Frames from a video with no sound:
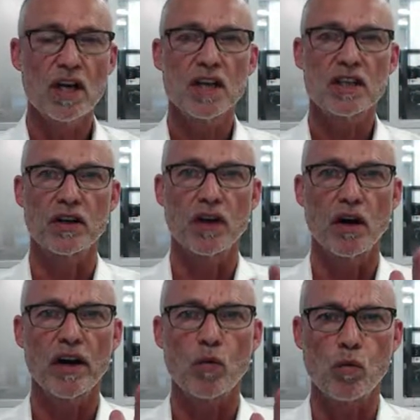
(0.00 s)
So
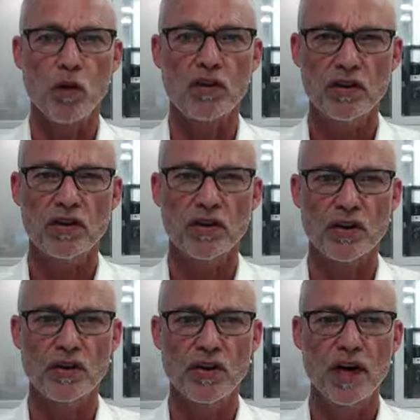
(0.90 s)
knowing what to
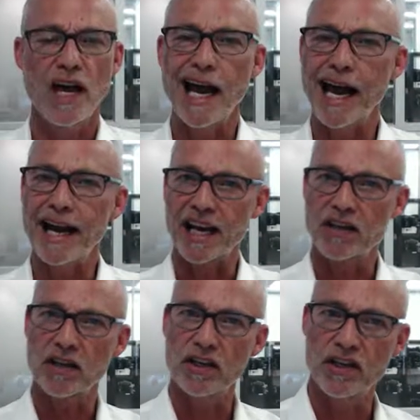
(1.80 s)
do and
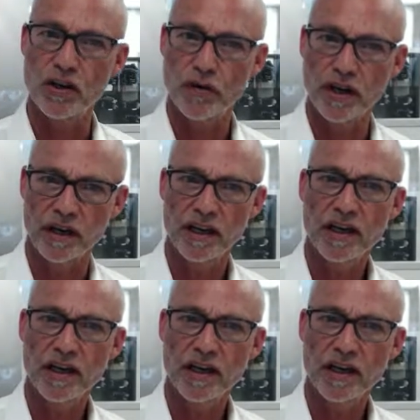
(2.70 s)
actually doing it